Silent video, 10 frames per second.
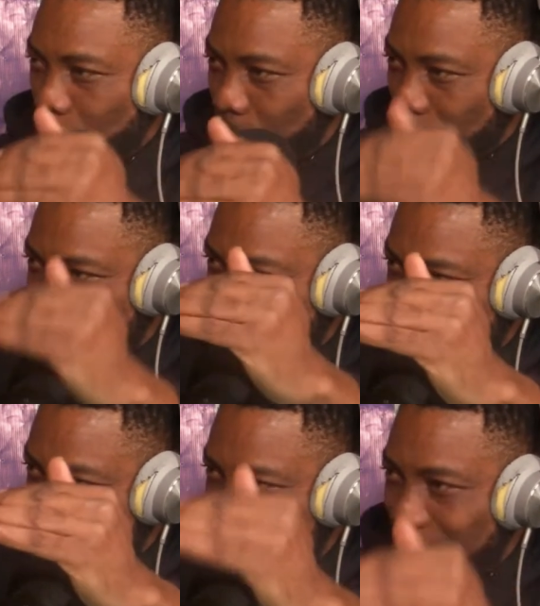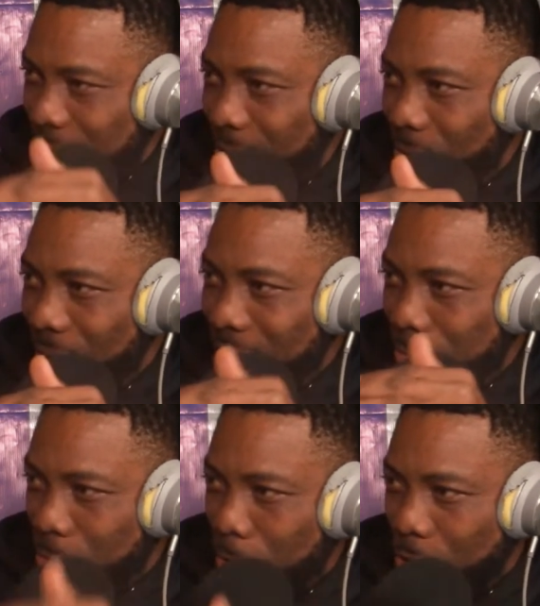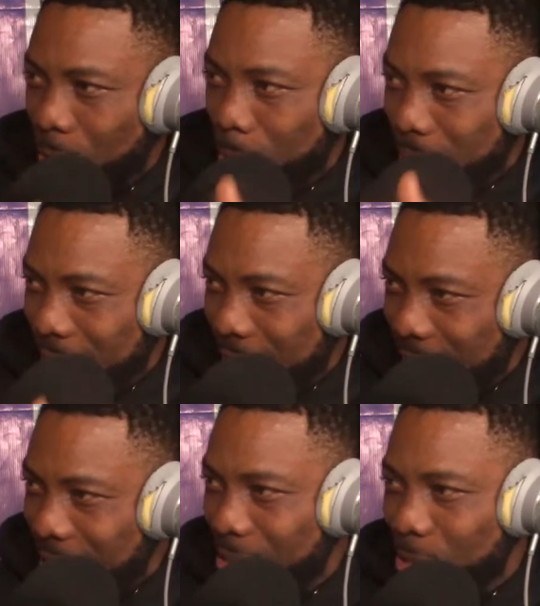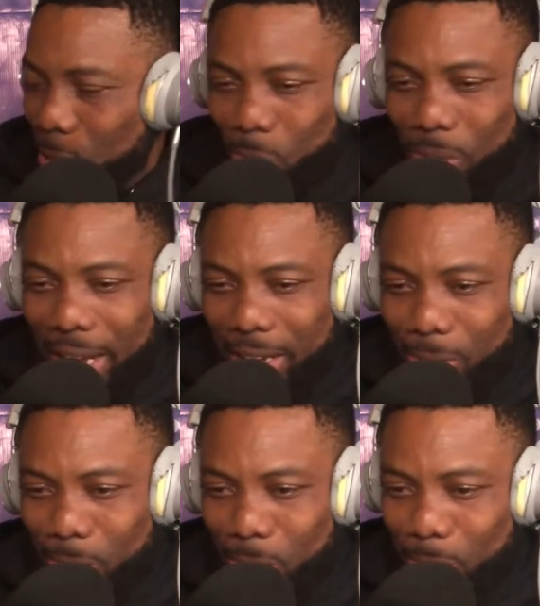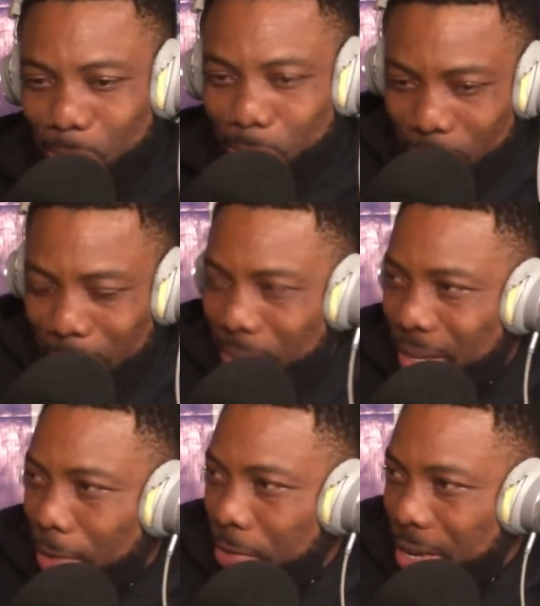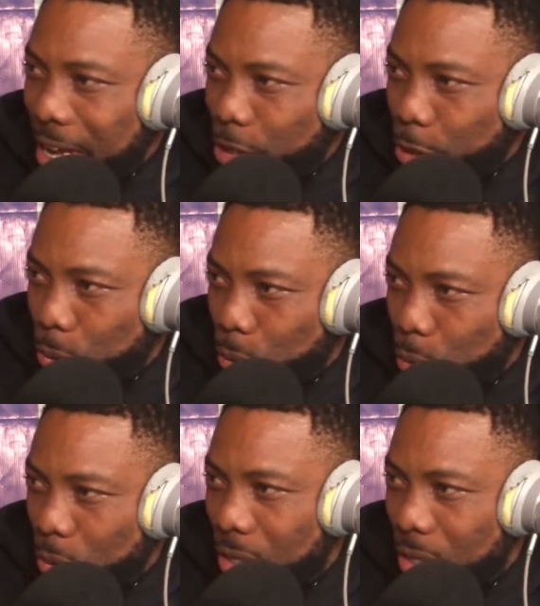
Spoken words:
to sustain, quite difficult for some men to like, put themselves in that shoe